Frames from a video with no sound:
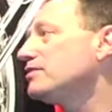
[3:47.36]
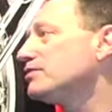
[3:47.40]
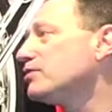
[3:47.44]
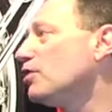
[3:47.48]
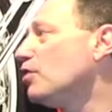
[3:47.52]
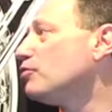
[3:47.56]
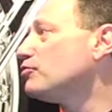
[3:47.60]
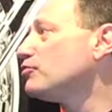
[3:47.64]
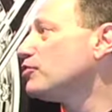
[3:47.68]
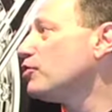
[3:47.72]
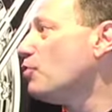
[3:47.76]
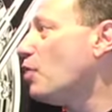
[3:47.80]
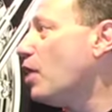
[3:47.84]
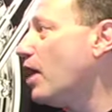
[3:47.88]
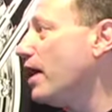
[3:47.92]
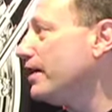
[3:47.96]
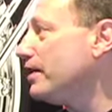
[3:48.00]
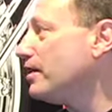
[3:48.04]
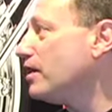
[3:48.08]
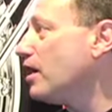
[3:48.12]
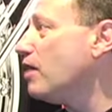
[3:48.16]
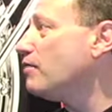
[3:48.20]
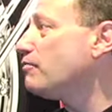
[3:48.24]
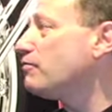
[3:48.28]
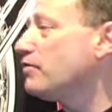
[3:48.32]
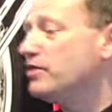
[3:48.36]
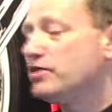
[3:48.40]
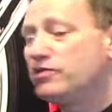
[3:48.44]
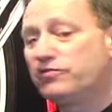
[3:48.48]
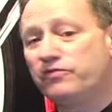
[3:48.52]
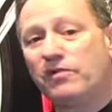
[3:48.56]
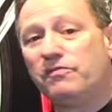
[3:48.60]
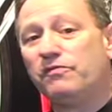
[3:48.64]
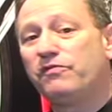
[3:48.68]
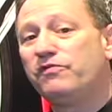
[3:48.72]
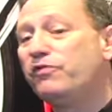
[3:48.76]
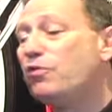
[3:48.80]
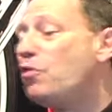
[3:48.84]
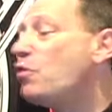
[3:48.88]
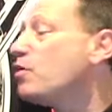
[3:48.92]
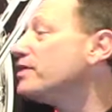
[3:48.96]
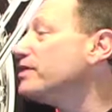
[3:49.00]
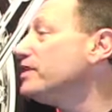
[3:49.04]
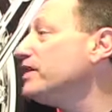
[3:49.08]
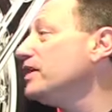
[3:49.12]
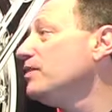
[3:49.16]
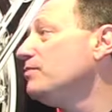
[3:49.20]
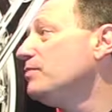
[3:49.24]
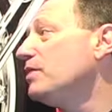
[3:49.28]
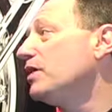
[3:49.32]
ultra-wide coverage from
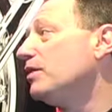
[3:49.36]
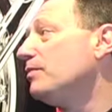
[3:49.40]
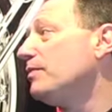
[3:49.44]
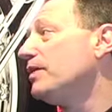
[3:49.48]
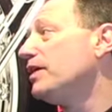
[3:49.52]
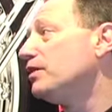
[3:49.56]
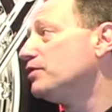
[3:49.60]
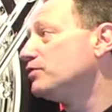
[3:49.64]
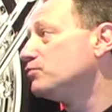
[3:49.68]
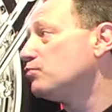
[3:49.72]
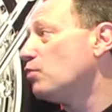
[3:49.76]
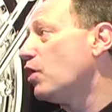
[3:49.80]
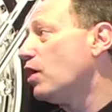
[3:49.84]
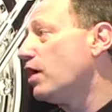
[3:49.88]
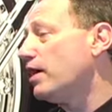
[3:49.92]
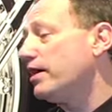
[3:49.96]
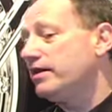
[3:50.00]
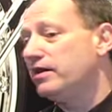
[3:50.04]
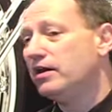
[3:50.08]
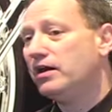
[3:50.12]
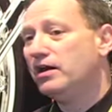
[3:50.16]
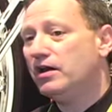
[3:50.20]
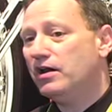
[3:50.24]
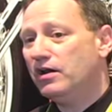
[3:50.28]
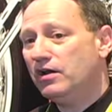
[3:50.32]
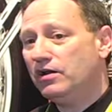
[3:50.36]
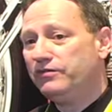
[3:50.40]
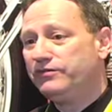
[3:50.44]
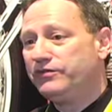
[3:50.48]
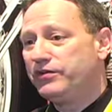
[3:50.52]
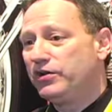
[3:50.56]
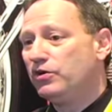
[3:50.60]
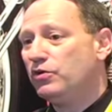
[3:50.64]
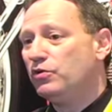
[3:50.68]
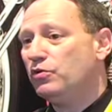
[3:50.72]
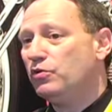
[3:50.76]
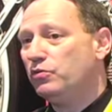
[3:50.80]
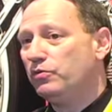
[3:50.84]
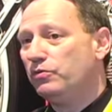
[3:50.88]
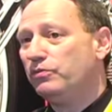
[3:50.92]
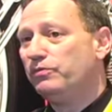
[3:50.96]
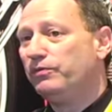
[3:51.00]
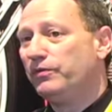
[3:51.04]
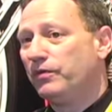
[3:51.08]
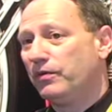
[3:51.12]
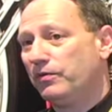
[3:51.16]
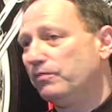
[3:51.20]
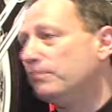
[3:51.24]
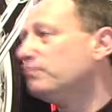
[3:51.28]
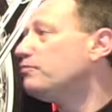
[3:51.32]
14 millimeters wide to
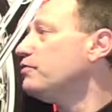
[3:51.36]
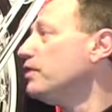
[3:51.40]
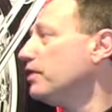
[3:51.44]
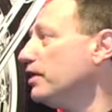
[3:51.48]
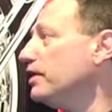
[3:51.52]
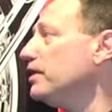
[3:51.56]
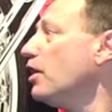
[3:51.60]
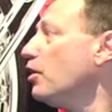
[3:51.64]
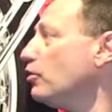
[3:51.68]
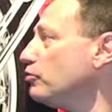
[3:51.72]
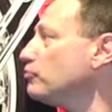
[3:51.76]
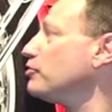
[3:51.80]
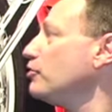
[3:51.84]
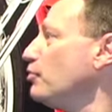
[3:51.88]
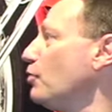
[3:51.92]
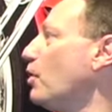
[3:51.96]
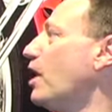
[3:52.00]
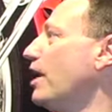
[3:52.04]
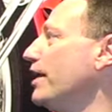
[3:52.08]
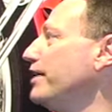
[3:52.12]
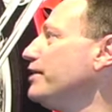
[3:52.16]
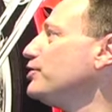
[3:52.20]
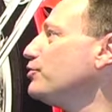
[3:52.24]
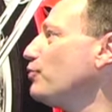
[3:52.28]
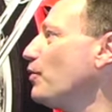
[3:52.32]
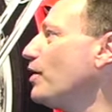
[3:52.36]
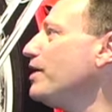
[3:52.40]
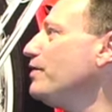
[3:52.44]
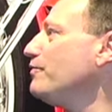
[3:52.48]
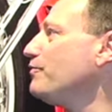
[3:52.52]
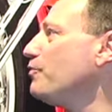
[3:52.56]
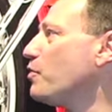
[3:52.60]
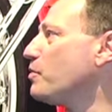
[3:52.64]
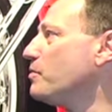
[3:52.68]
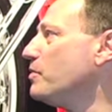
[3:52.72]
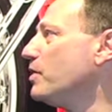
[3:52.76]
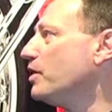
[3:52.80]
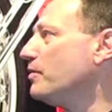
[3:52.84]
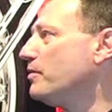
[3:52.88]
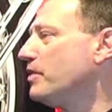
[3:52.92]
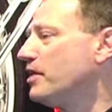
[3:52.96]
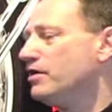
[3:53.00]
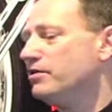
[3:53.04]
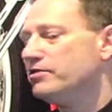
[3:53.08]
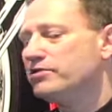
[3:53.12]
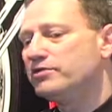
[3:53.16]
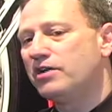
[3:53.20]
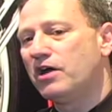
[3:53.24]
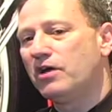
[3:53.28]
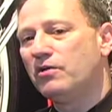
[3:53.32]
really ultra-wide, 24
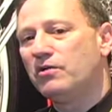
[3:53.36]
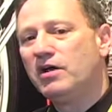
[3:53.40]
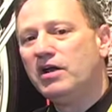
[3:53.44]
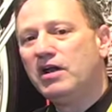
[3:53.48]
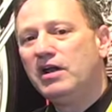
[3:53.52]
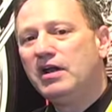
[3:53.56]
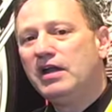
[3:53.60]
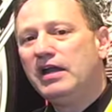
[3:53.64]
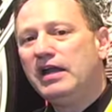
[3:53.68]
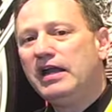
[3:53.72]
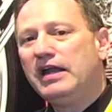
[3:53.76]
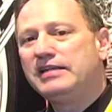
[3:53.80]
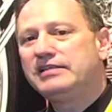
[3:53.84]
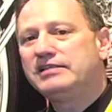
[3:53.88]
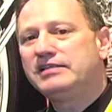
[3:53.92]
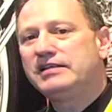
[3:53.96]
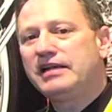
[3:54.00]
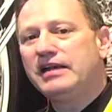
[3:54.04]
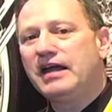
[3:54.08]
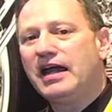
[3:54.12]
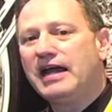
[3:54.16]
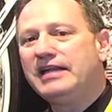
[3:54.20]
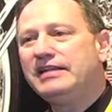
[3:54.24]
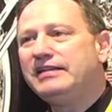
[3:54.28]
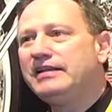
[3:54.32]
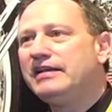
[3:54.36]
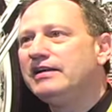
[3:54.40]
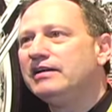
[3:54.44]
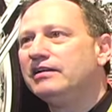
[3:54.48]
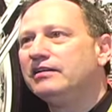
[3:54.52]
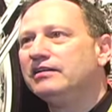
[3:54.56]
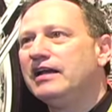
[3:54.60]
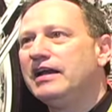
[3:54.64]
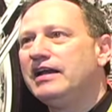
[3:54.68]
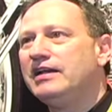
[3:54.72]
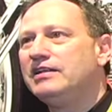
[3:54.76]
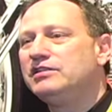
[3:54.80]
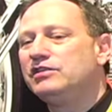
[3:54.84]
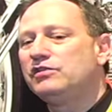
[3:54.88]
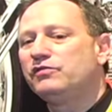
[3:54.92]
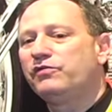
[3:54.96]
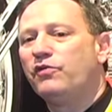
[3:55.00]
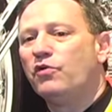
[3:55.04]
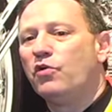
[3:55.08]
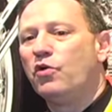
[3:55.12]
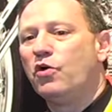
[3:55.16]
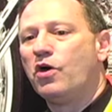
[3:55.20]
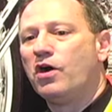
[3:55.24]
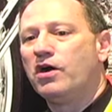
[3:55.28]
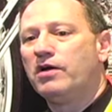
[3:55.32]
millimeters. So it's the ideal lens
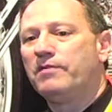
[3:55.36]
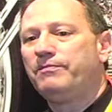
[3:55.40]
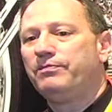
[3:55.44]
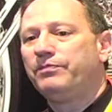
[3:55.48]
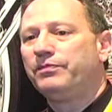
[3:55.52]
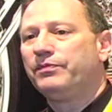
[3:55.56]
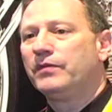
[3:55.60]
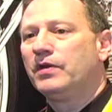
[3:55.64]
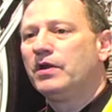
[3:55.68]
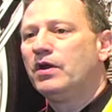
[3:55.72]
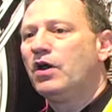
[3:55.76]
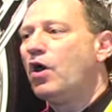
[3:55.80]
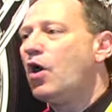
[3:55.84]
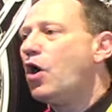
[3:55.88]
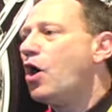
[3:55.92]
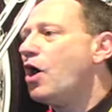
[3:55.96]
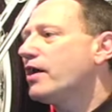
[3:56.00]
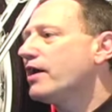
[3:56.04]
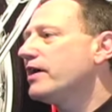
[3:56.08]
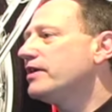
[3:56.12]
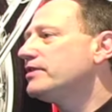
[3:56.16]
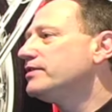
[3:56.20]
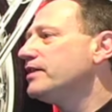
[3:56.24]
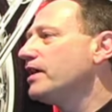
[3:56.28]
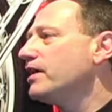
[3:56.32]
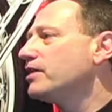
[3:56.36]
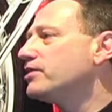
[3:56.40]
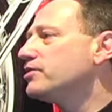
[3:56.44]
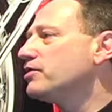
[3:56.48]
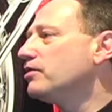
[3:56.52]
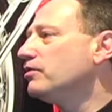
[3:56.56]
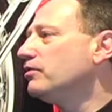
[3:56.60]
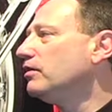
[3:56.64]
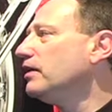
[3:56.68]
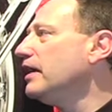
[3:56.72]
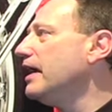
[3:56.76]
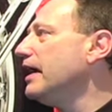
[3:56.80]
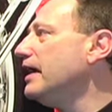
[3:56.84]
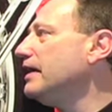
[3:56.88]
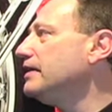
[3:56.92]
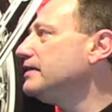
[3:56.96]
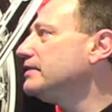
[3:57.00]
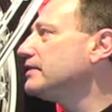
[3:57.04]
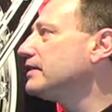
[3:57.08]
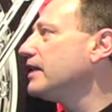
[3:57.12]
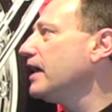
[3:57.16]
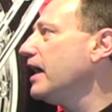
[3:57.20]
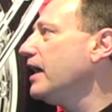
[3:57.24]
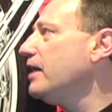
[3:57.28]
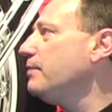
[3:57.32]
for architecture,
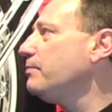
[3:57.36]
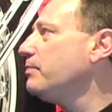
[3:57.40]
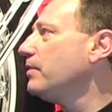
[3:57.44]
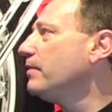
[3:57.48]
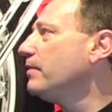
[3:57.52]
landscape.